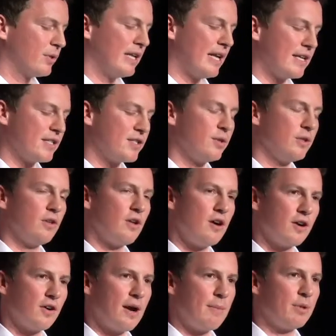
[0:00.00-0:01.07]
what led us to a
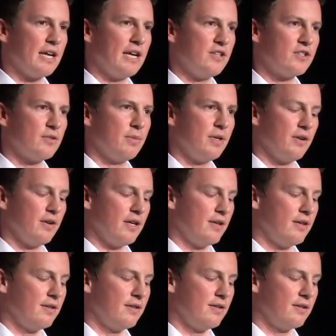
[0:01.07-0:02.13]
longer application period,
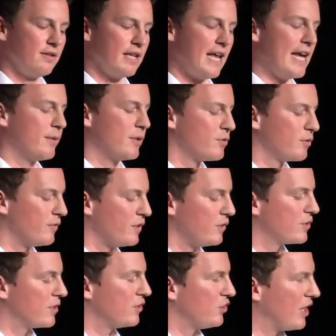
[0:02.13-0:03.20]
language
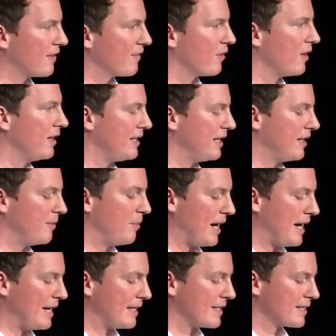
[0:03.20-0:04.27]
reviews to check for unintended
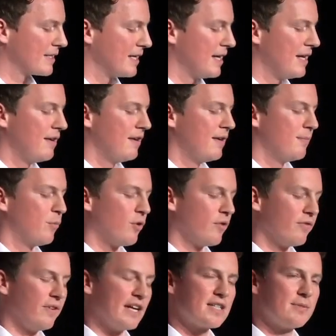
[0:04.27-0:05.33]
bias, more
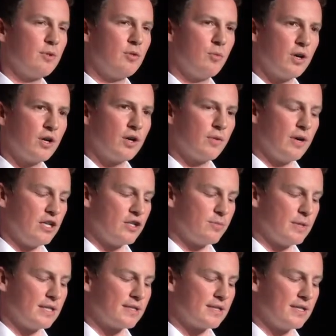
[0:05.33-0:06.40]
flexible work
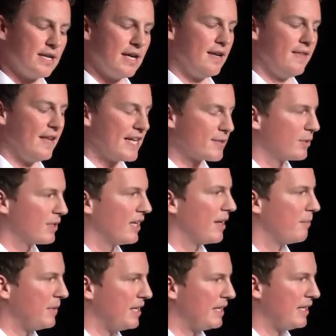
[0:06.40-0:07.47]
arrangements, and that's what led
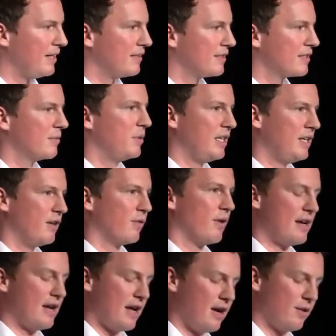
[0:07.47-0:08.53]
me to be here
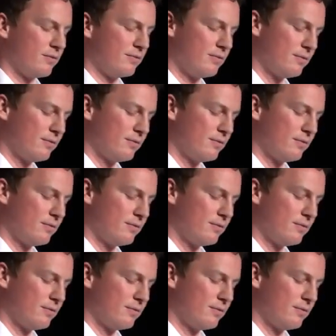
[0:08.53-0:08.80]
right now.